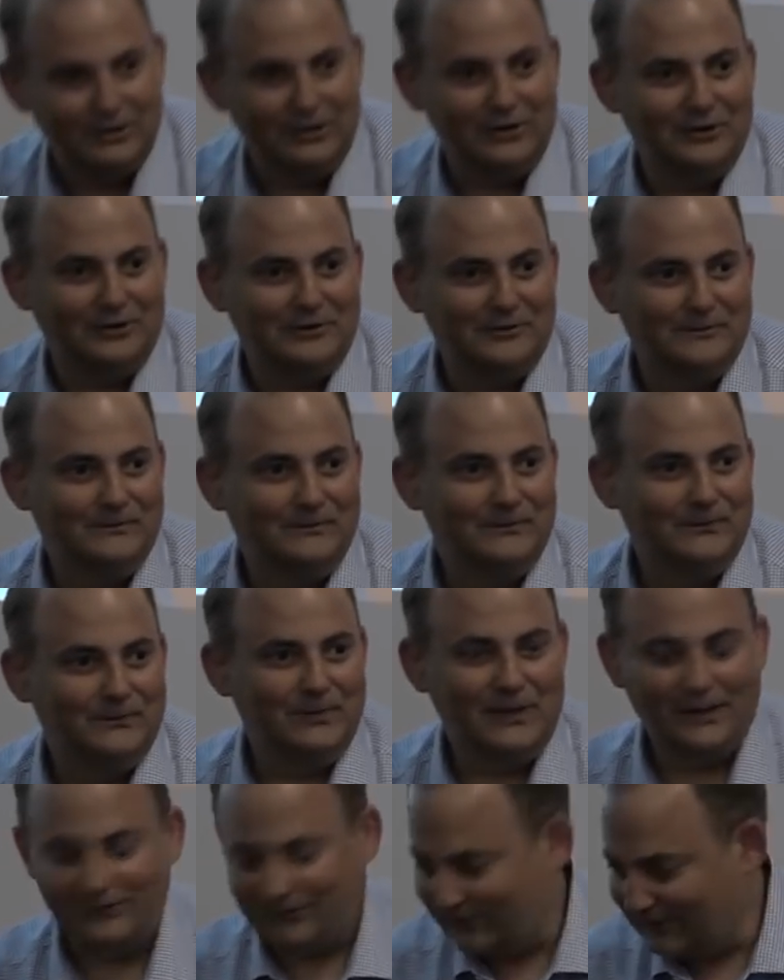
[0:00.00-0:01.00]
be here.
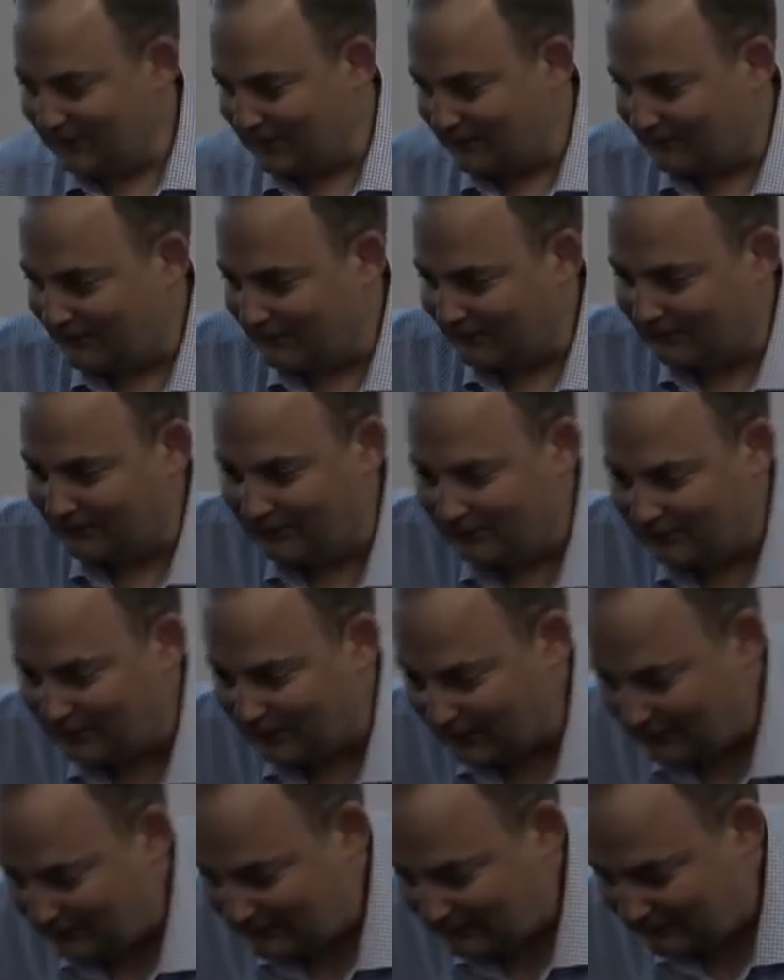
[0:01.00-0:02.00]
That's the difference.
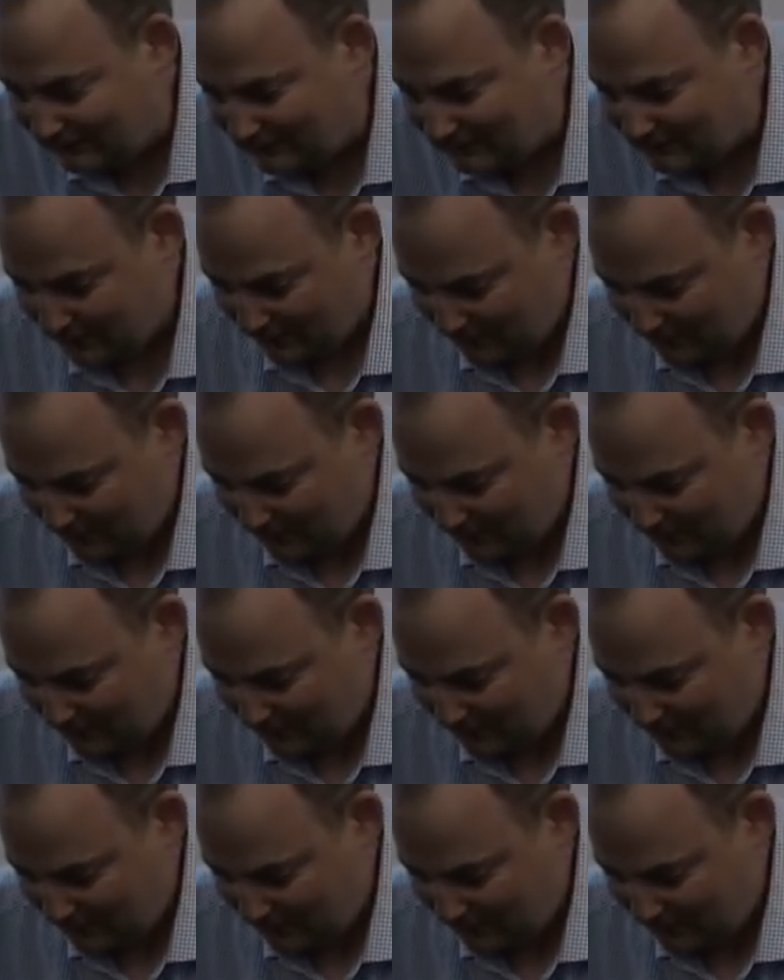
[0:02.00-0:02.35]
This